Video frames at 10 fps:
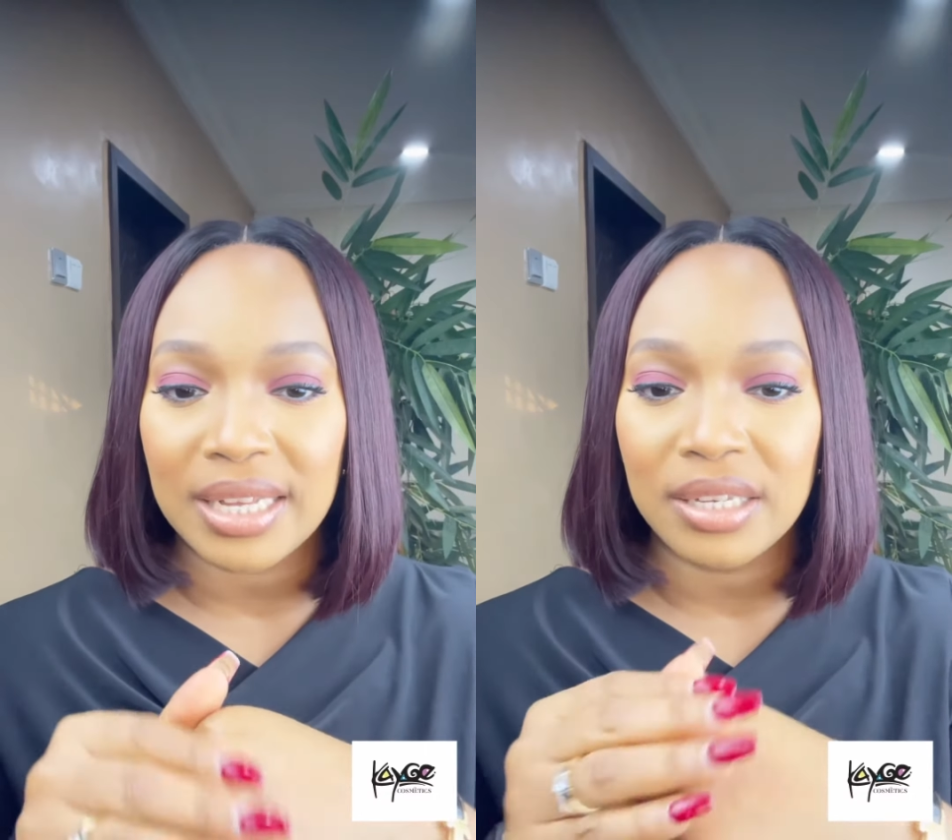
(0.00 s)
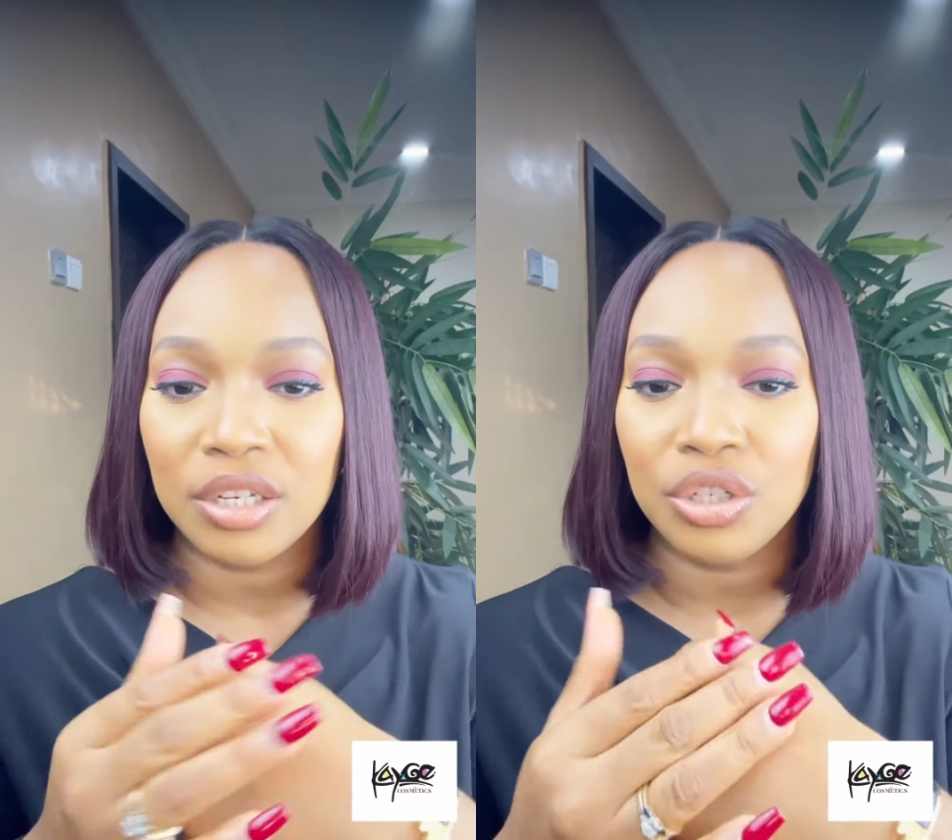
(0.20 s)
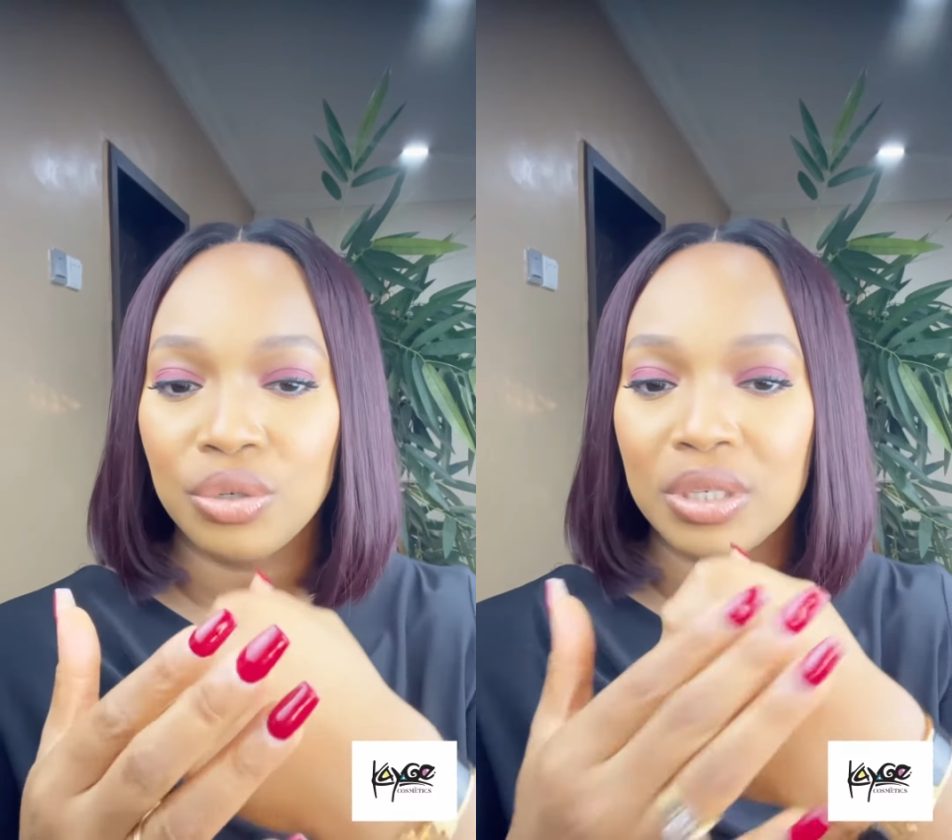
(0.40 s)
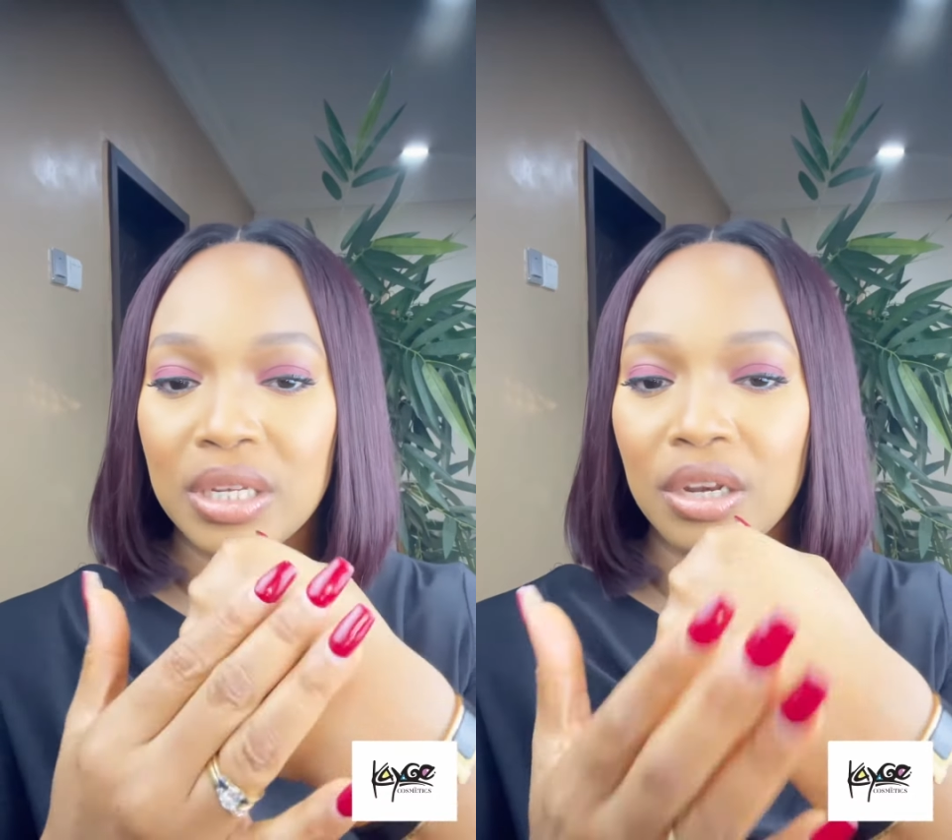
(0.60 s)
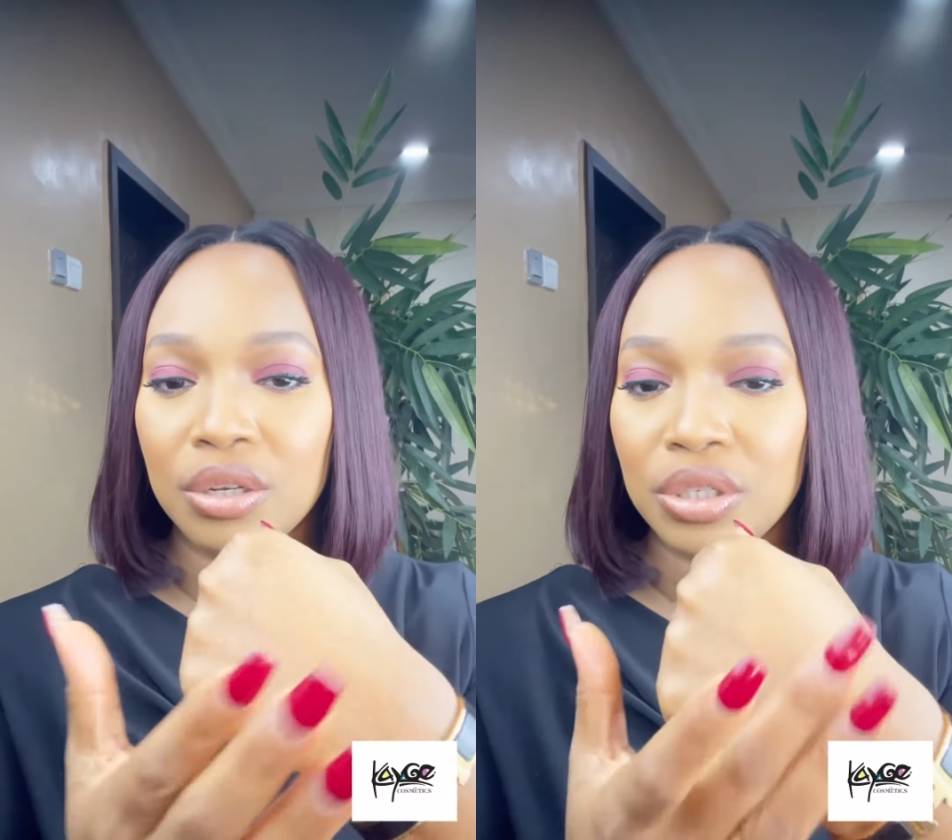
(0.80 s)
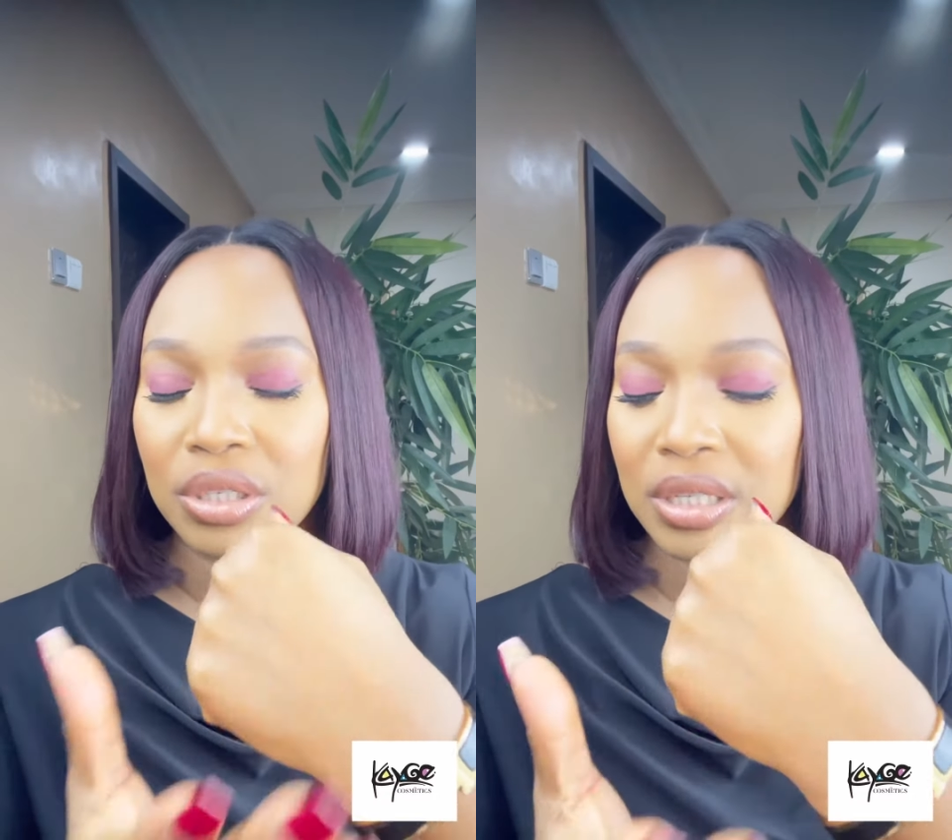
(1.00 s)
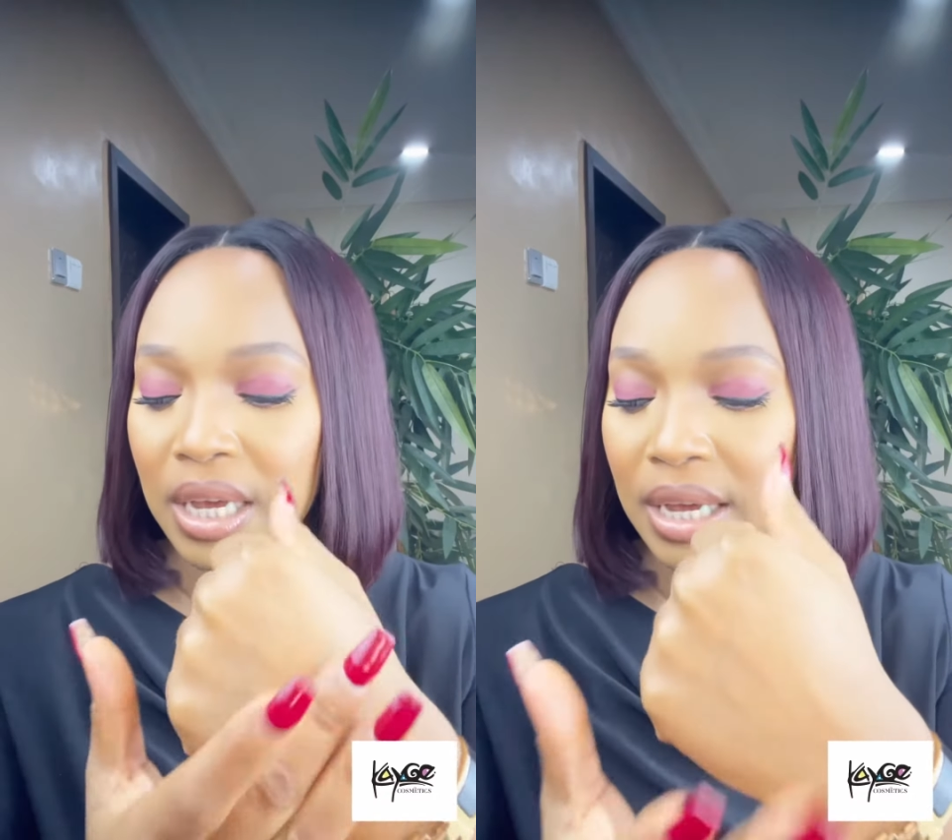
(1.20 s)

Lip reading: acid into your skin because your skin